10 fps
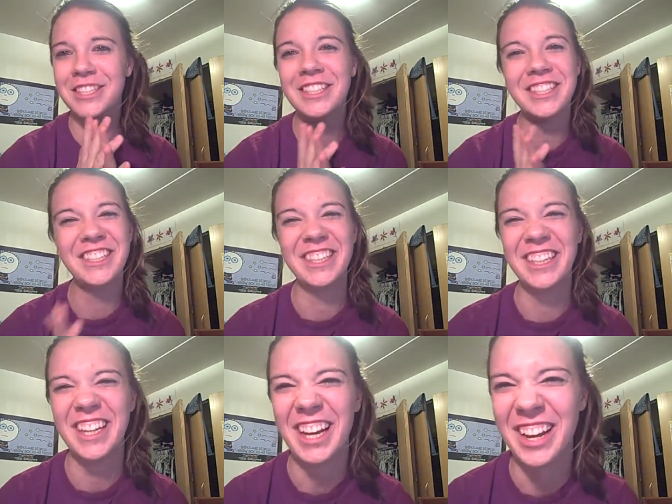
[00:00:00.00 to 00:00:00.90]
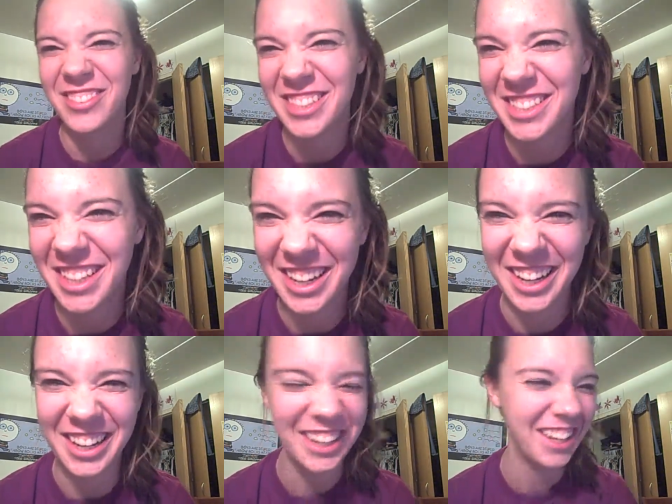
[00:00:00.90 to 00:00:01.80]
just
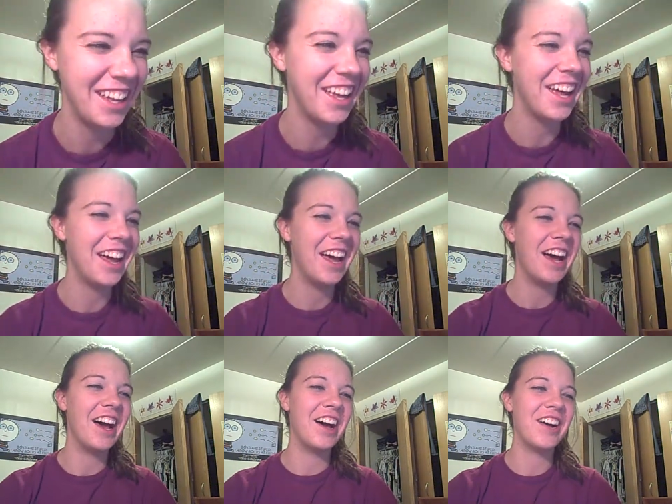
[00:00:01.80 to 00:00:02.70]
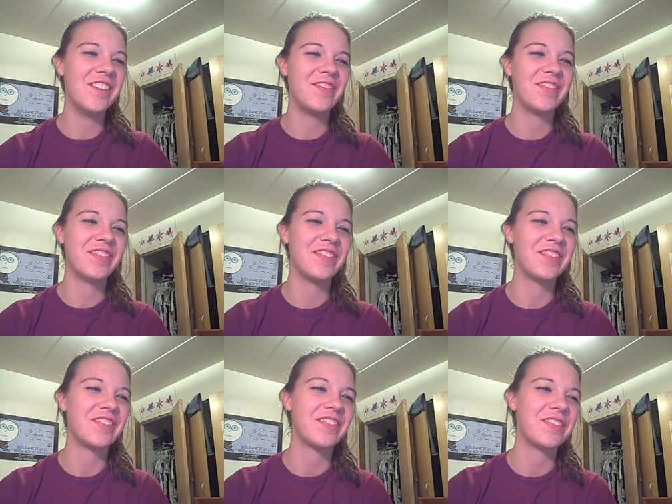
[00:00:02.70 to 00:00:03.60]
kidding. Um,
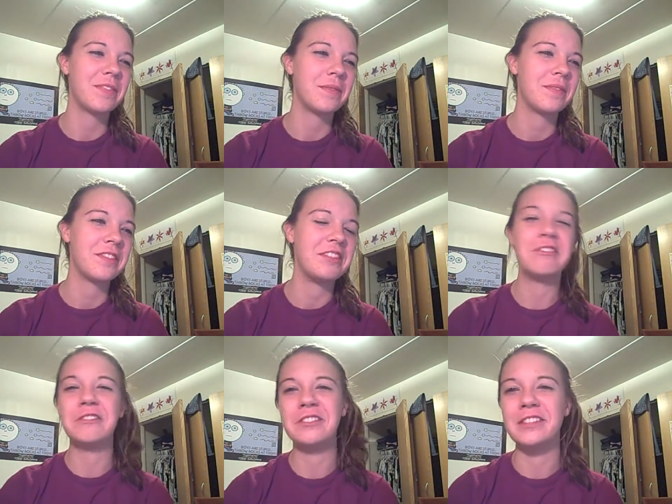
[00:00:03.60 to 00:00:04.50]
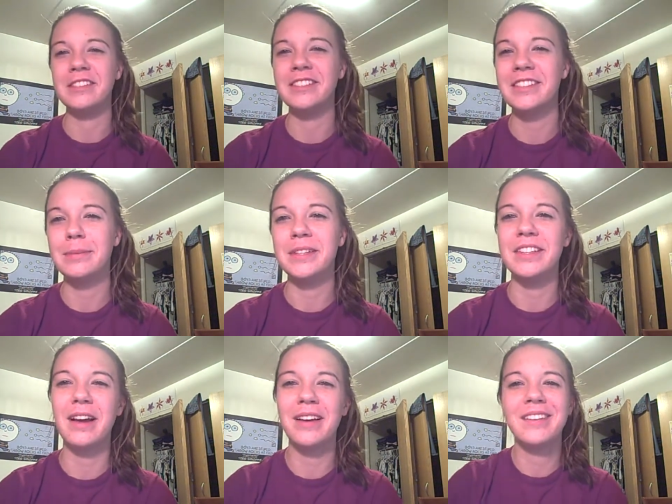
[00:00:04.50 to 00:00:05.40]
no for reals. I mean,
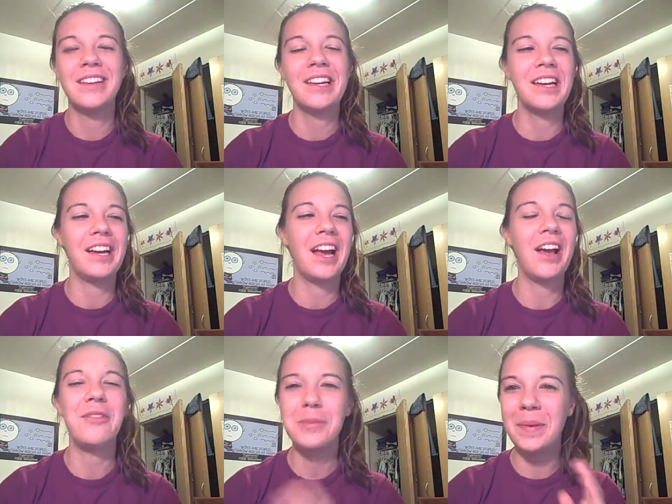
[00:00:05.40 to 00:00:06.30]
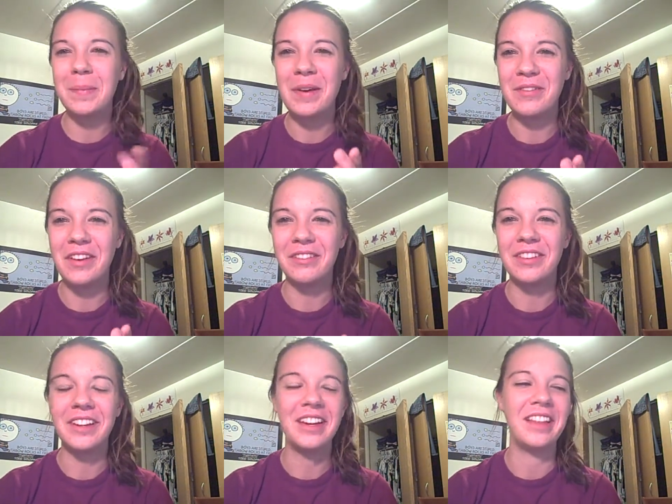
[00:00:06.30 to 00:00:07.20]
I always pick my
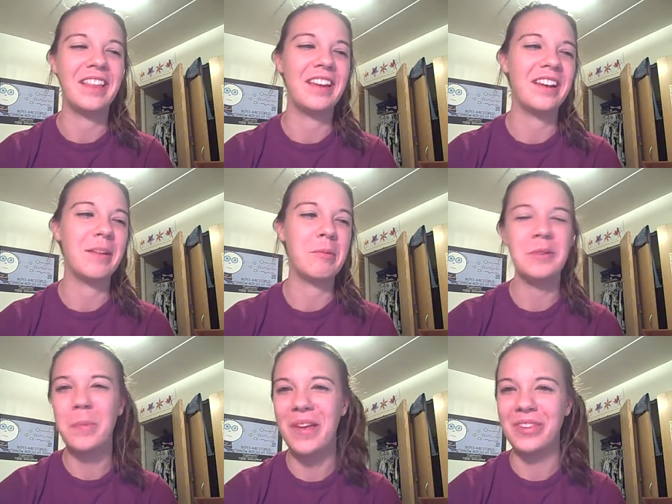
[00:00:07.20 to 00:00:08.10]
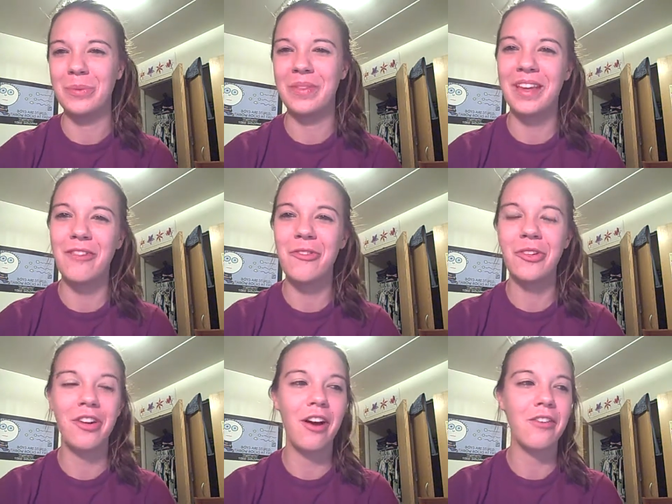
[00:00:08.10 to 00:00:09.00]
favorite, and then I'm always pissed when they get
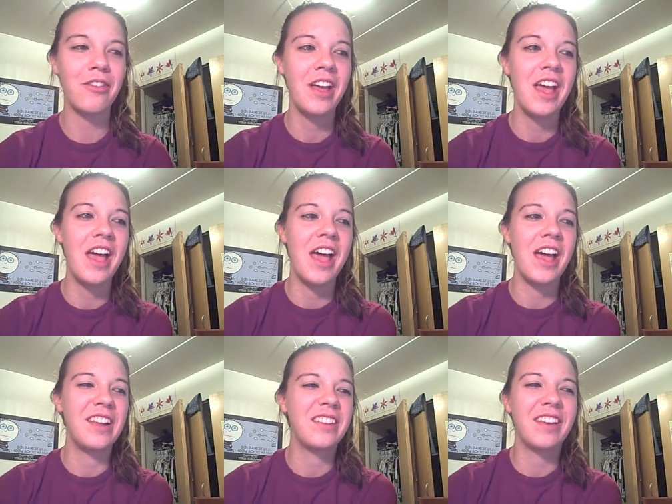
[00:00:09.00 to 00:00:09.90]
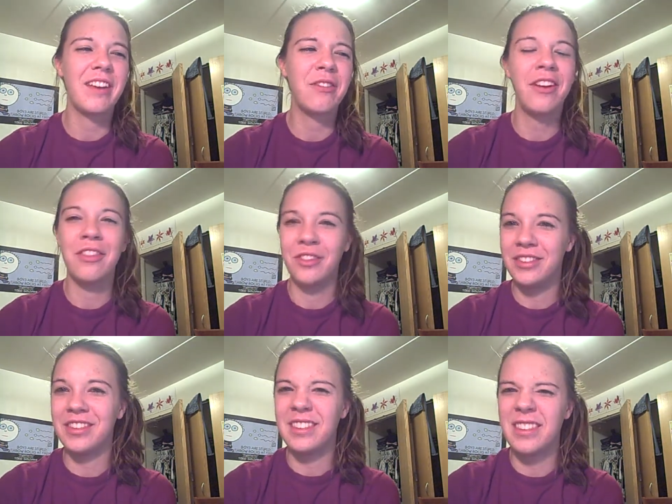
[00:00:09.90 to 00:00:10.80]
voted off. And it's like every other
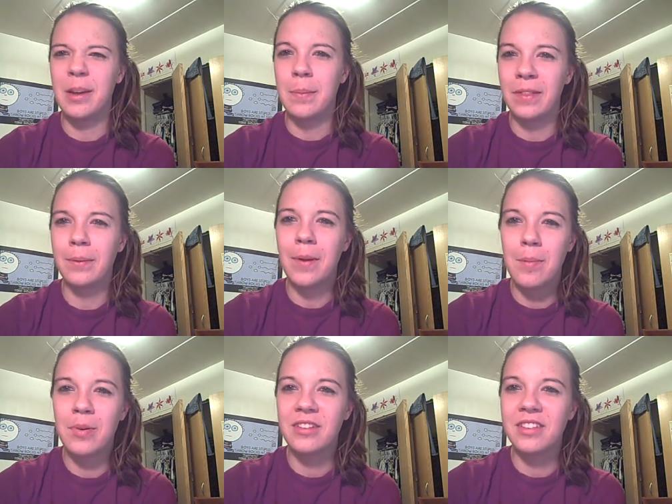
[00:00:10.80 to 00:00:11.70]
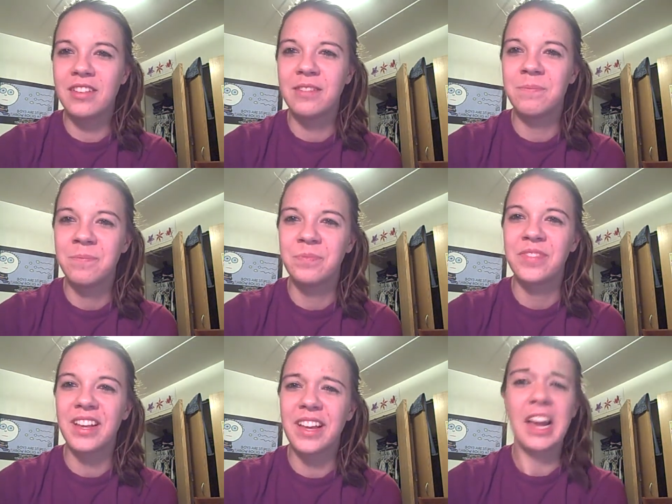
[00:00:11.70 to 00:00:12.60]
season, I pick the right person.
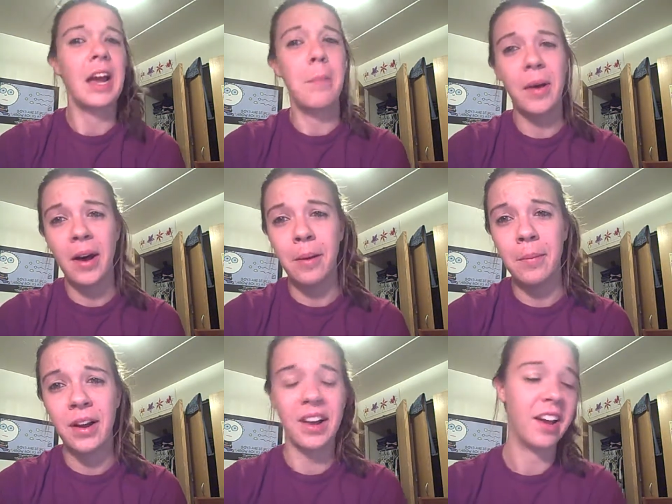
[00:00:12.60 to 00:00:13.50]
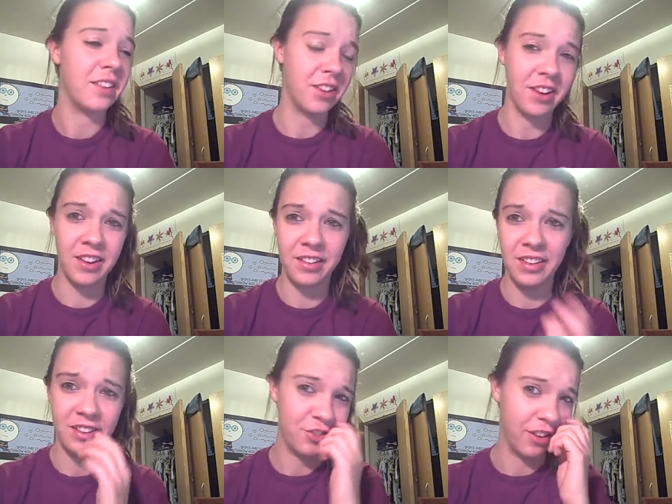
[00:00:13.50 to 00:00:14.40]
Like I got Bob, I got
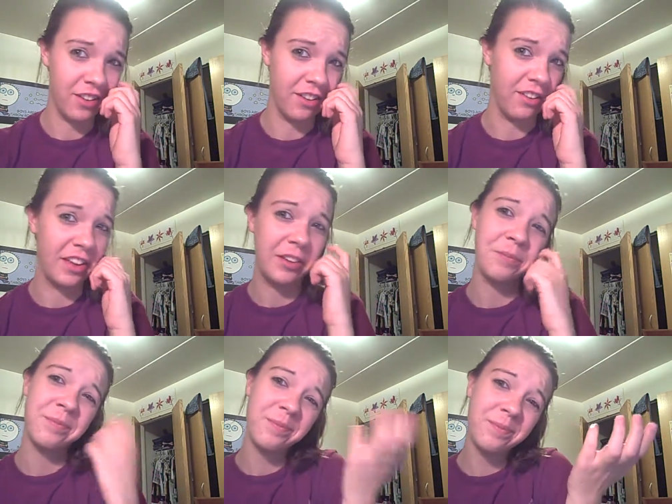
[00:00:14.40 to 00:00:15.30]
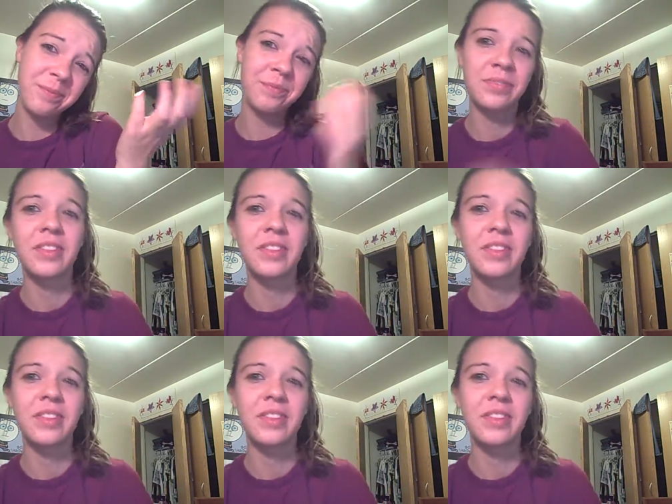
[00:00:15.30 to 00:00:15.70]
Todd in China. Like, hmm.